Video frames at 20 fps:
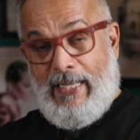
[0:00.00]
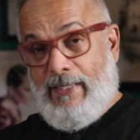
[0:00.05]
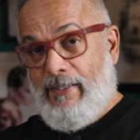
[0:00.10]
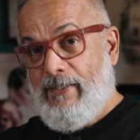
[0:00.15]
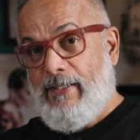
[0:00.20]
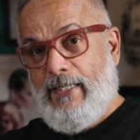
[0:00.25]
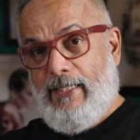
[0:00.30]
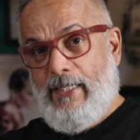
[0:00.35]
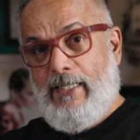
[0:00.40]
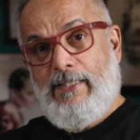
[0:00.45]

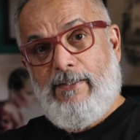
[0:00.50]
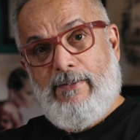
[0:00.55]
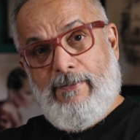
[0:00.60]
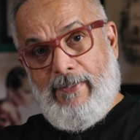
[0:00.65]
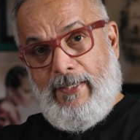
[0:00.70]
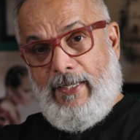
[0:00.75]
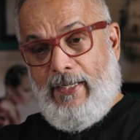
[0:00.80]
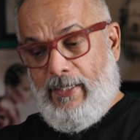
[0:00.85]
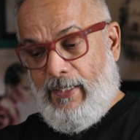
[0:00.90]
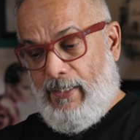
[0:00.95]
slightly
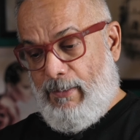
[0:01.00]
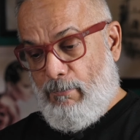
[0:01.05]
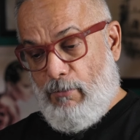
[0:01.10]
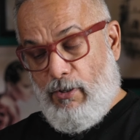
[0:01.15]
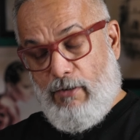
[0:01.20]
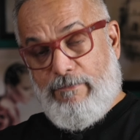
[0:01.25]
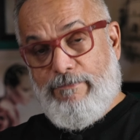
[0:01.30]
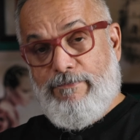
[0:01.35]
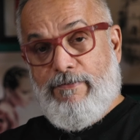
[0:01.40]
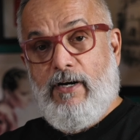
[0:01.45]
thicker,
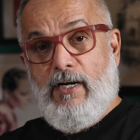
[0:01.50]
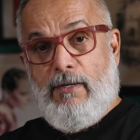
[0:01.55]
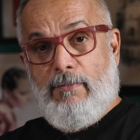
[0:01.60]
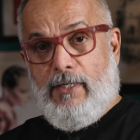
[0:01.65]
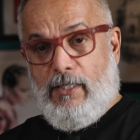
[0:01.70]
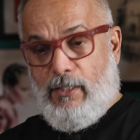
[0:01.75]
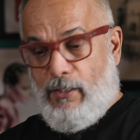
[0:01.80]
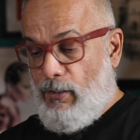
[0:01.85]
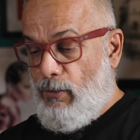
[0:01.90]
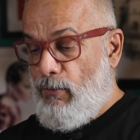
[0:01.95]
more
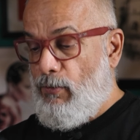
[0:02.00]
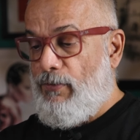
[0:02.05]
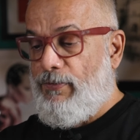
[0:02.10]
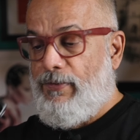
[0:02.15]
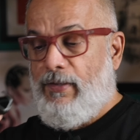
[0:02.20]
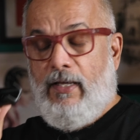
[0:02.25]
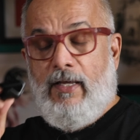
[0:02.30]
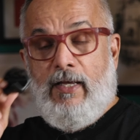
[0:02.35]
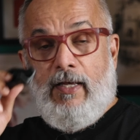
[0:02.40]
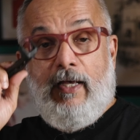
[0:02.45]
firmer cloth